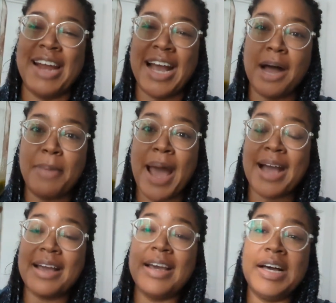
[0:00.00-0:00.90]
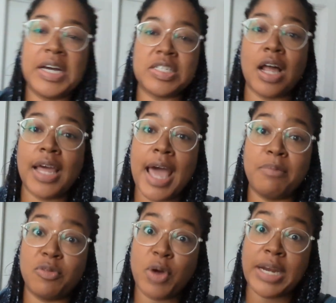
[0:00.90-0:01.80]
when I got back because all I
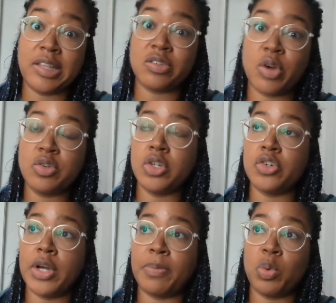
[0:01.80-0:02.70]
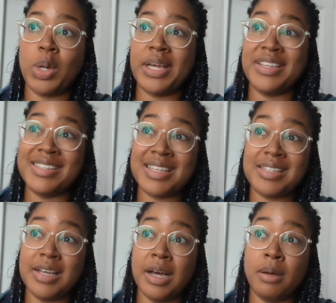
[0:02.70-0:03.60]
had before I did this grocery trip was
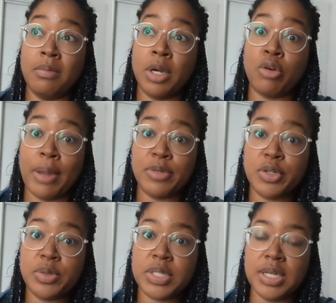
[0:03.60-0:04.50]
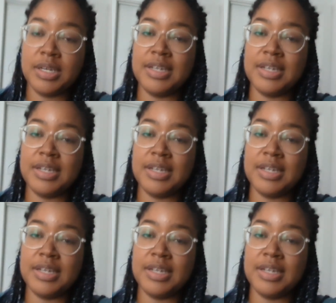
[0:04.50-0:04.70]
some grape juice